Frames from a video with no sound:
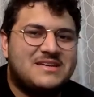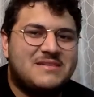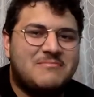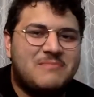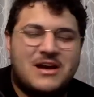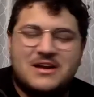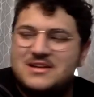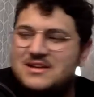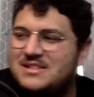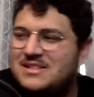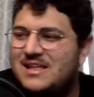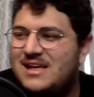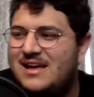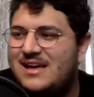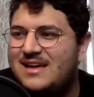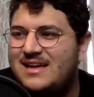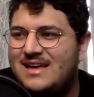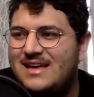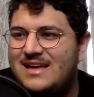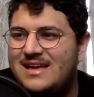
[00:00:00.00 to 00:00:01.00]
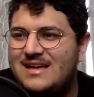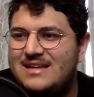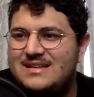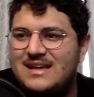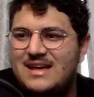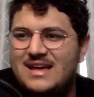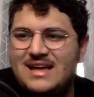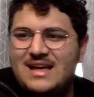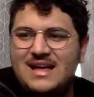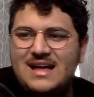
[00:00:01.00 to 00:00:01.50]
I'm not gonna lie.
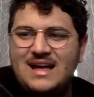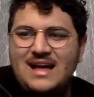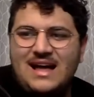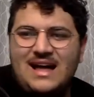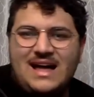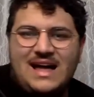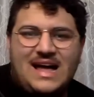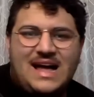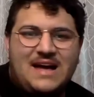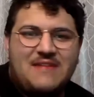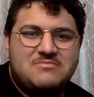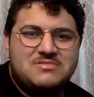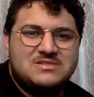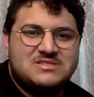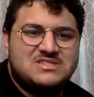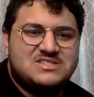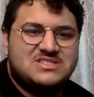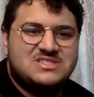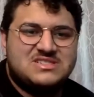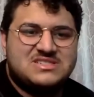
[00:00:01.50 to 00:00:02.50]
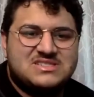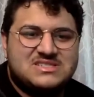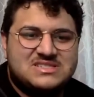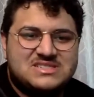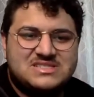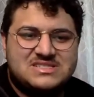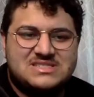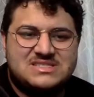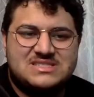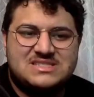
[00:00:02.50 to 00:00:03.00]
And I was
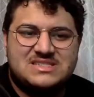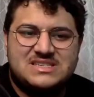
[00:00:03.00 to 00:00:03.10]
just,